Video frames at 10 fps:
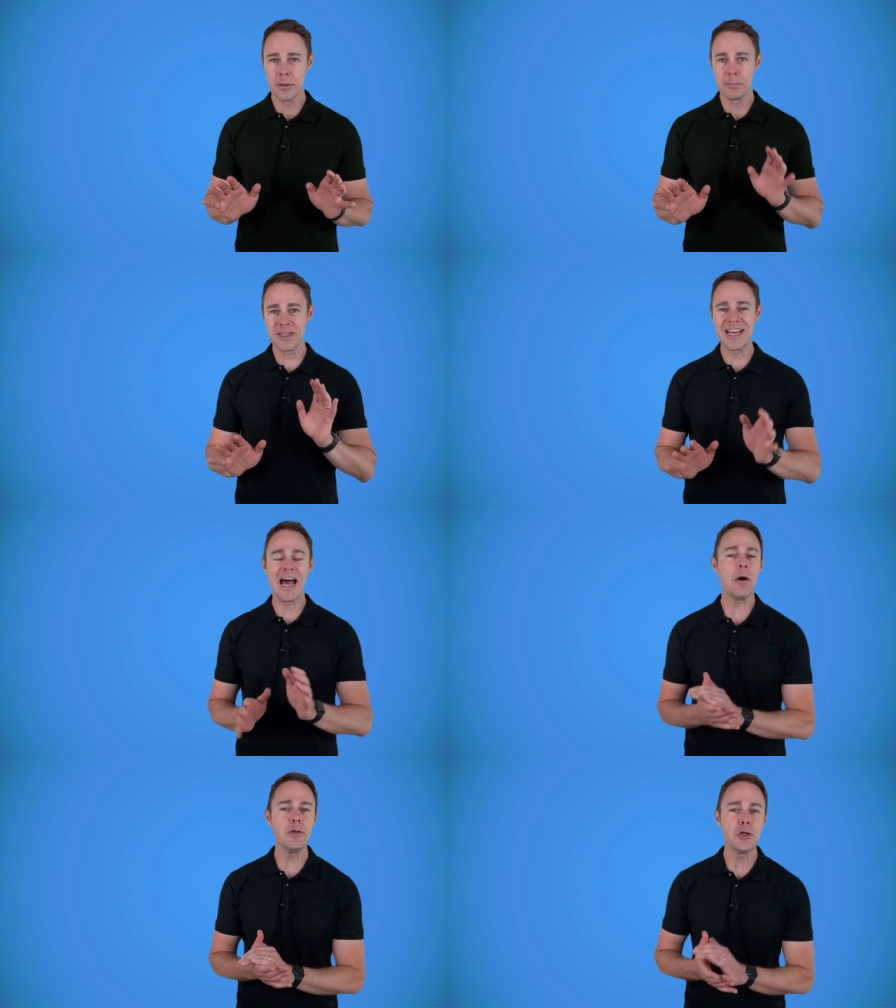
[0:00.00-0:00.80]
But then
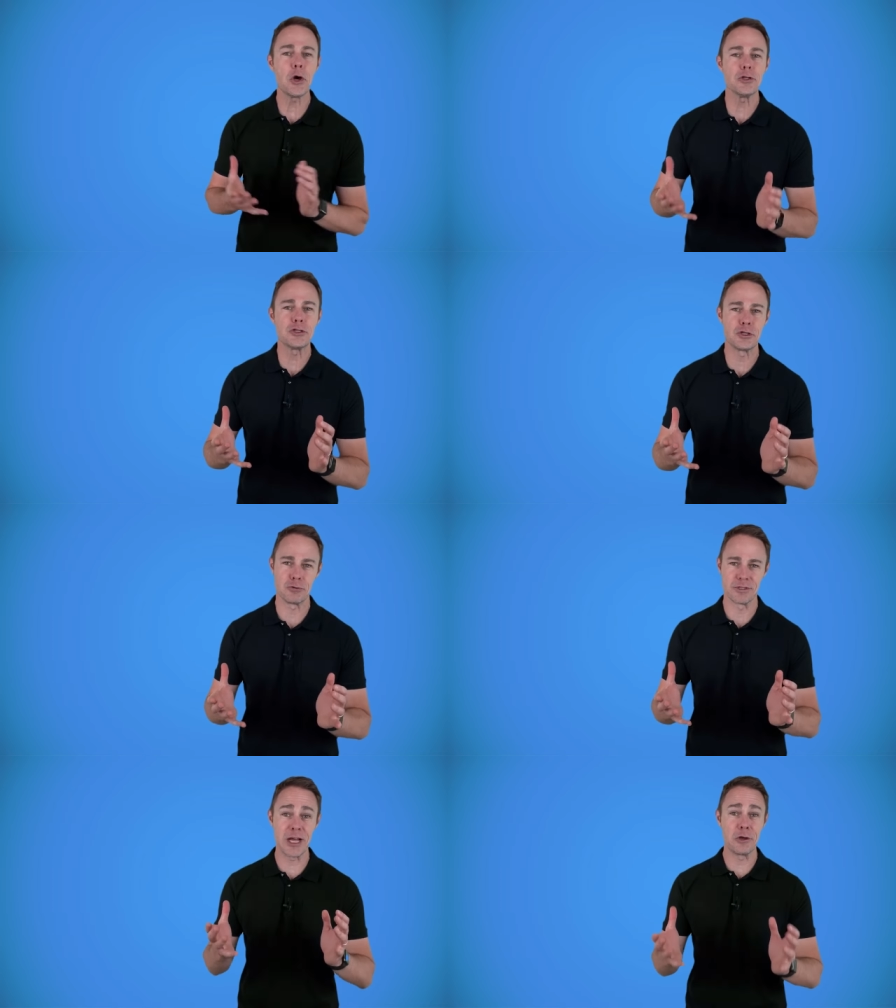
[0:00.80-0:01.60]
how are you going to
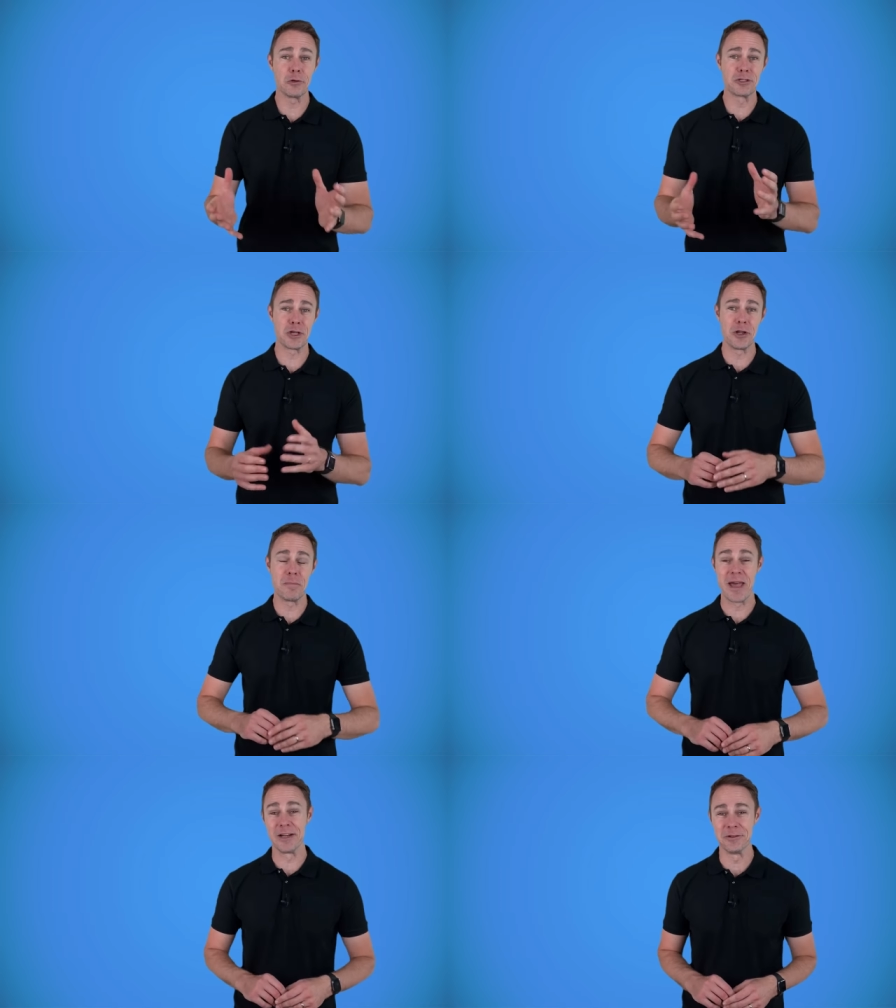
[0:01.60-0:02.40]
choose a good solar
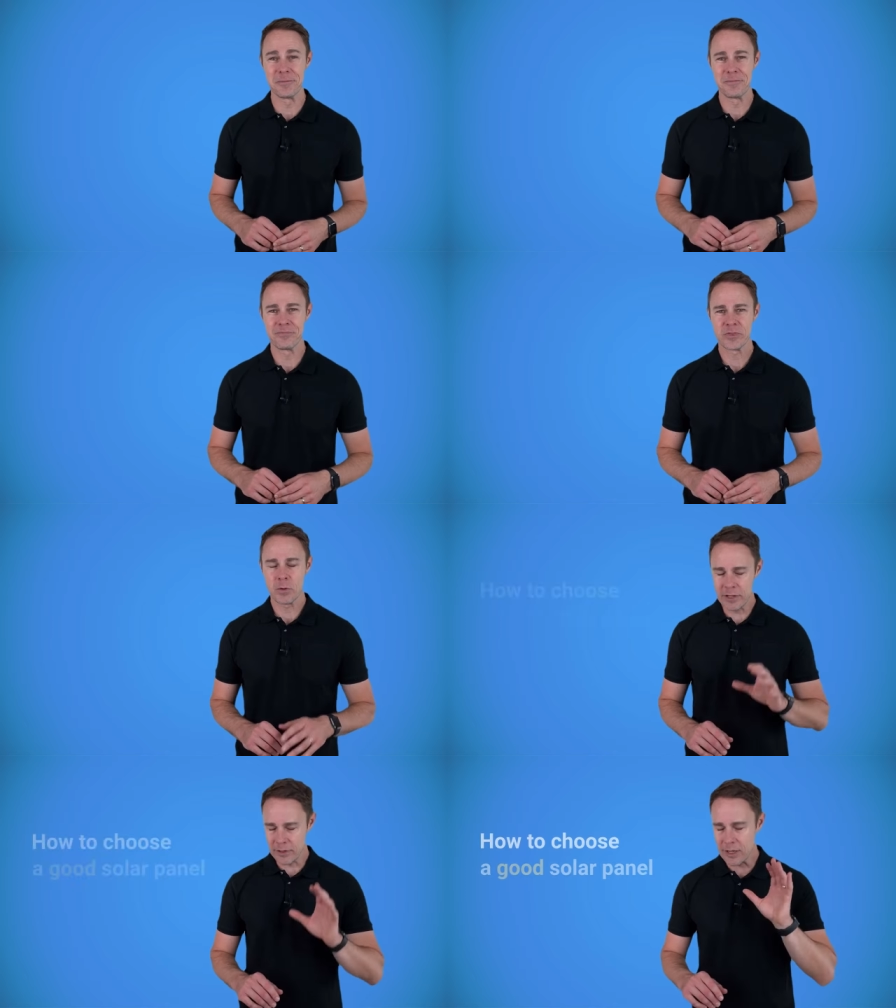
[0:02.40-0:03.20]
panel?
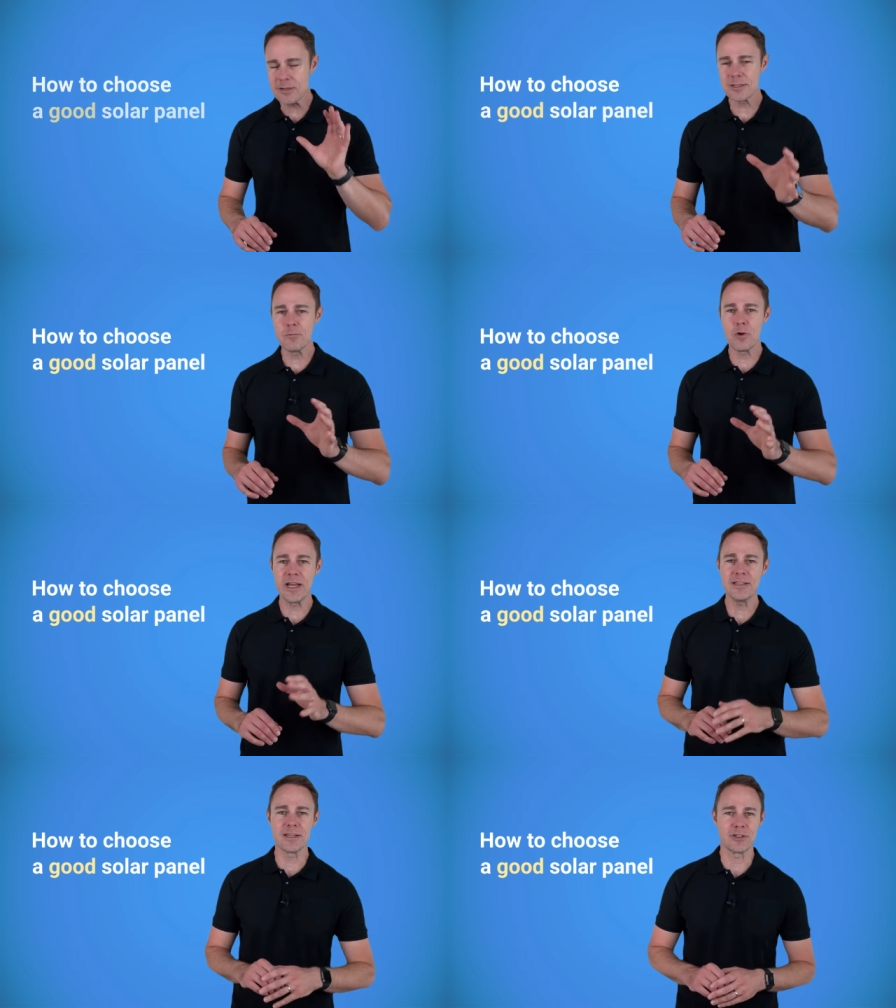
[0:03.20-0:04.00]
Well, there are some
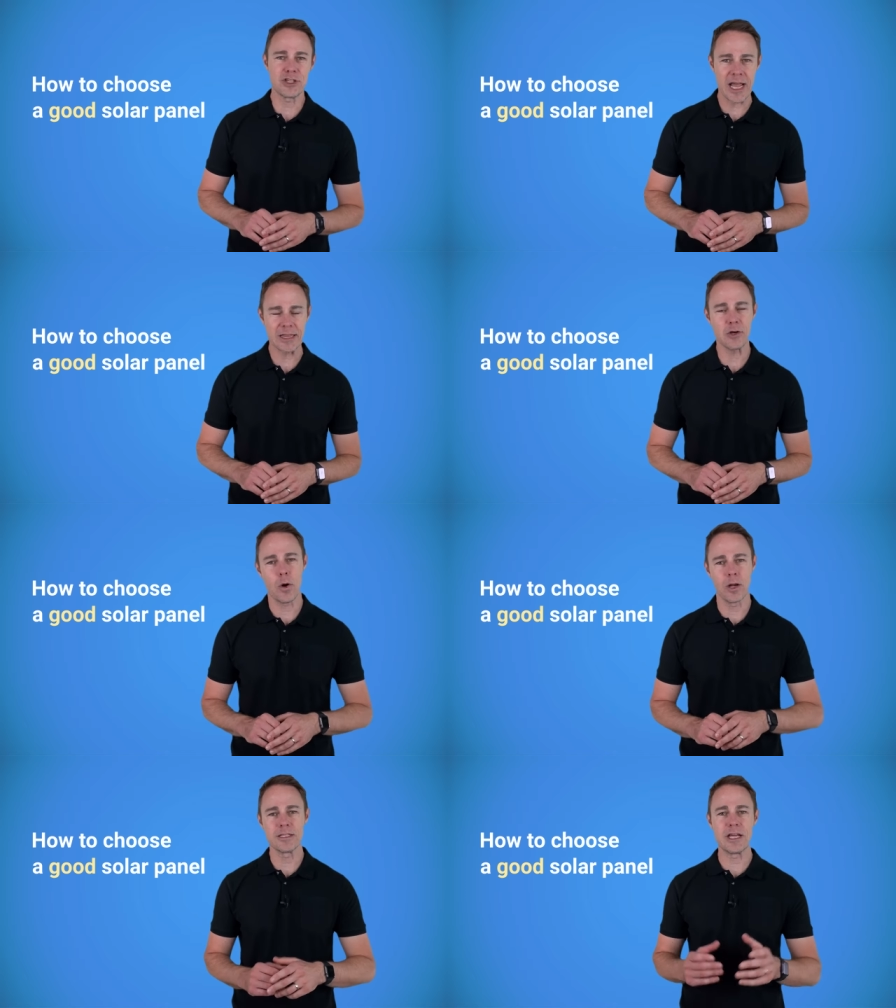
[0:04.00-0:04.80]
ways to check the
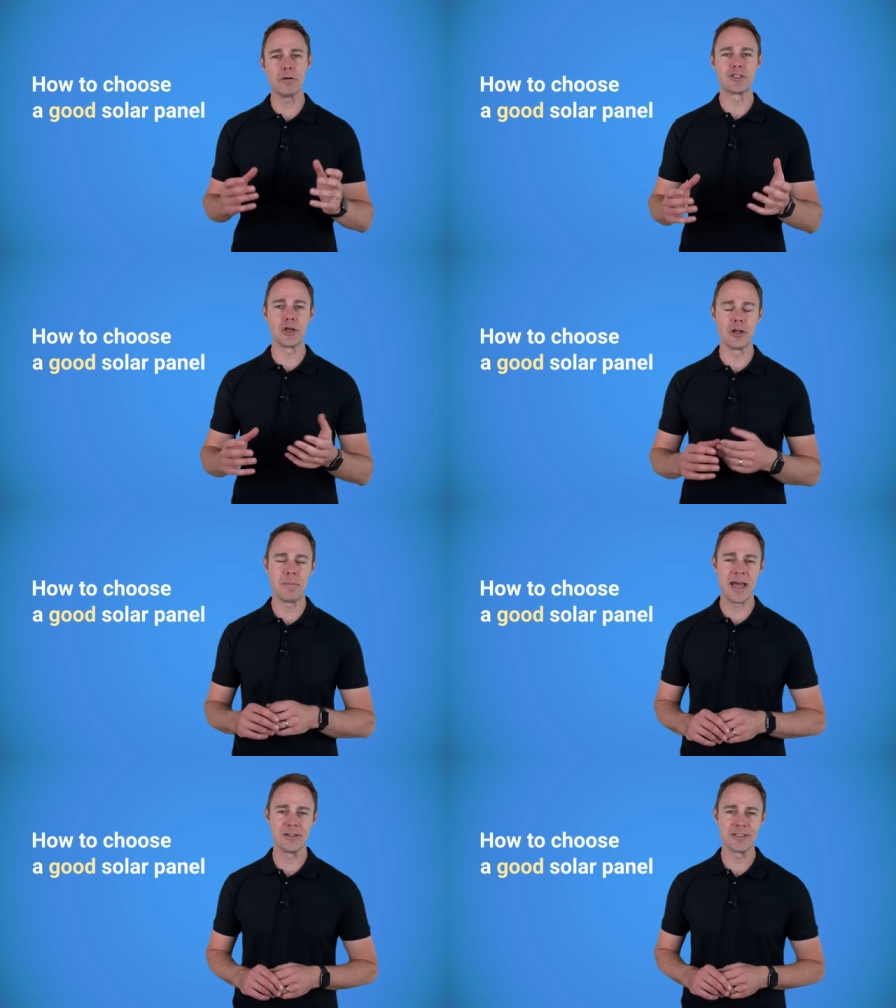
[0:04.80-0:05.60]
quality of solar
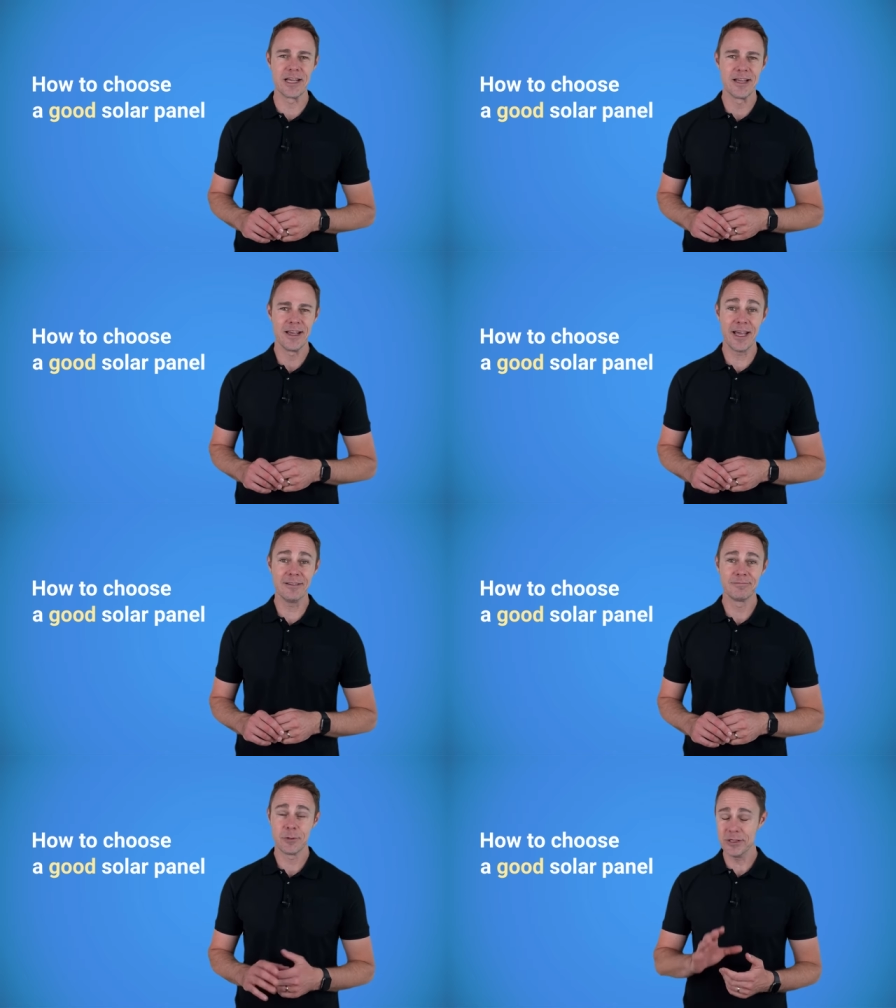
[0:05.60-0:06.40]
panels, and,
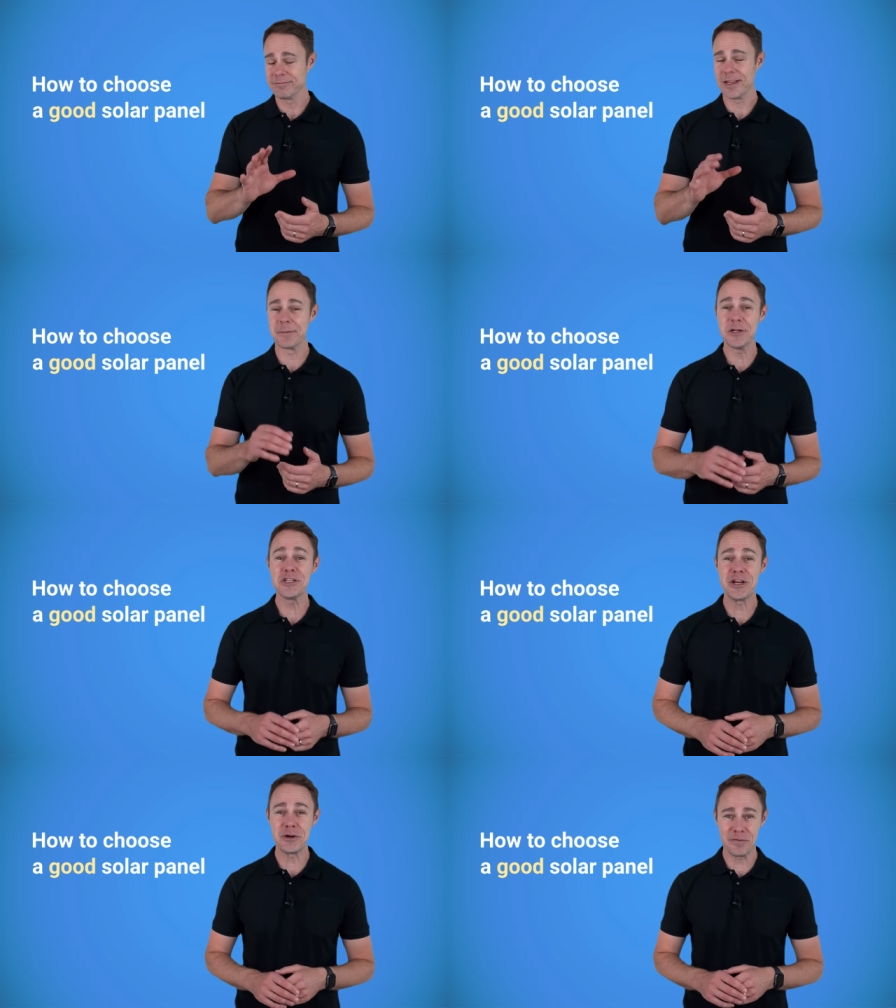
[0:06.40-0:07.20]
well, I'm going to
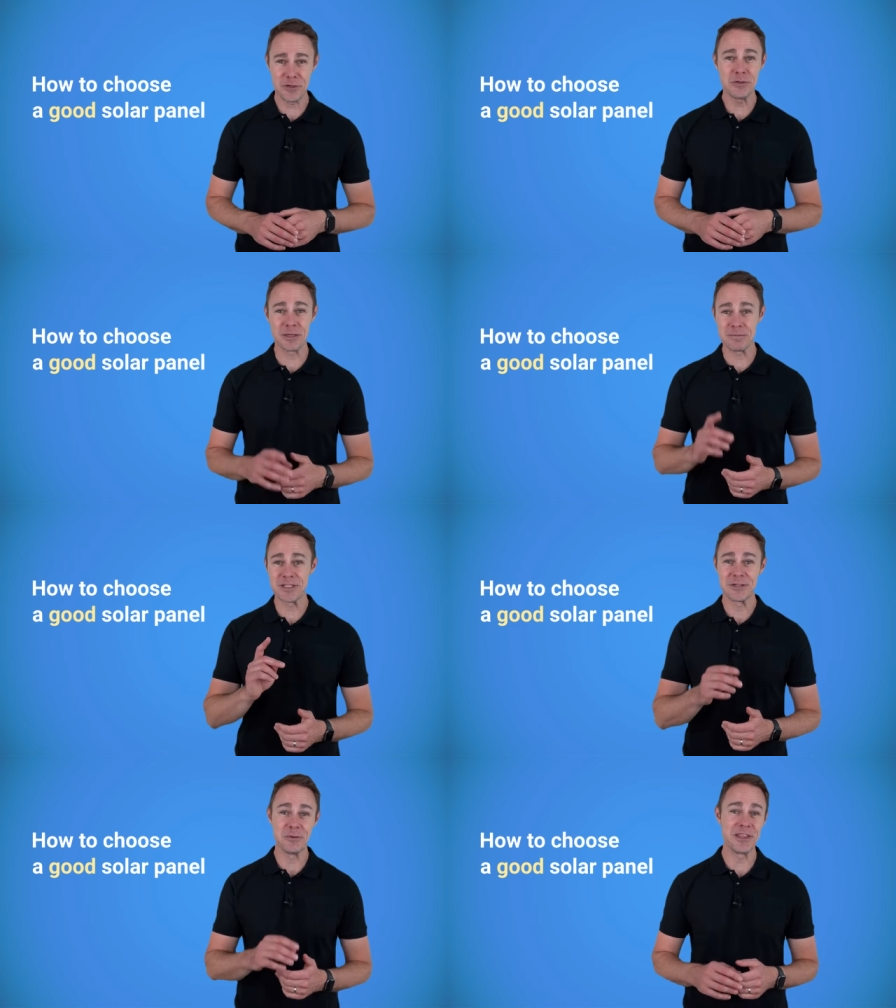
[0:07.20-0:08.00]
share a few
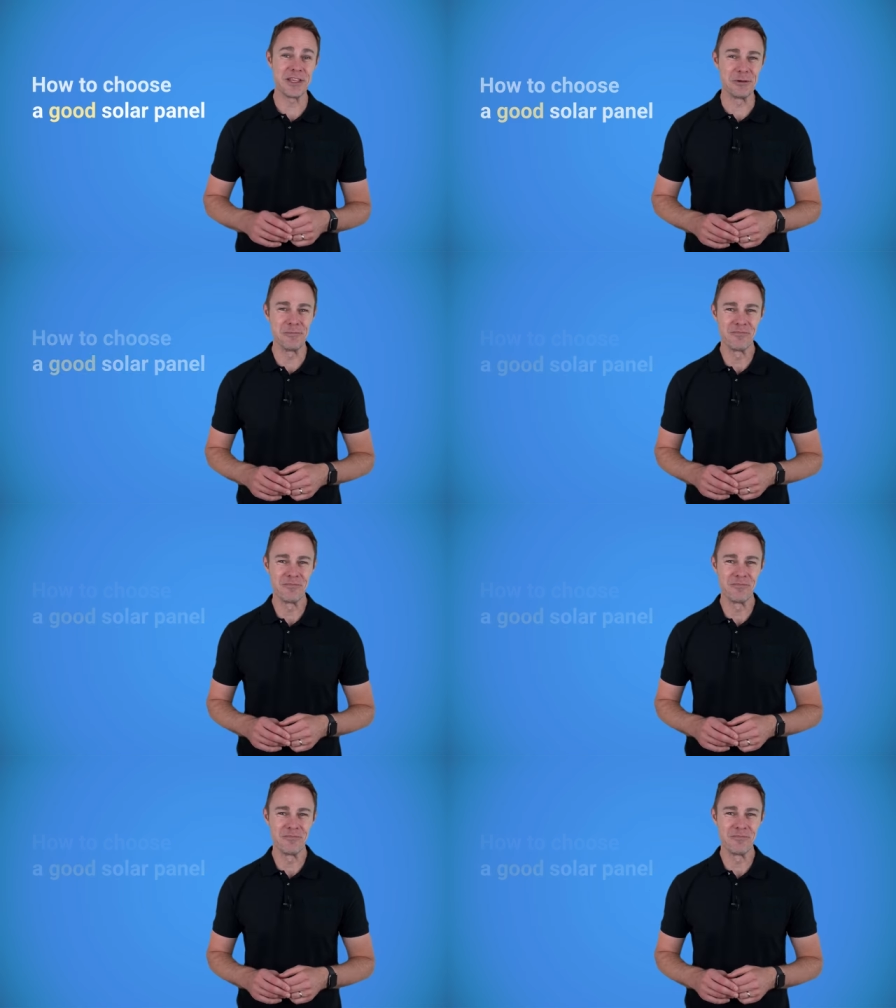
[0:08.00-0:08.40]
tips with you.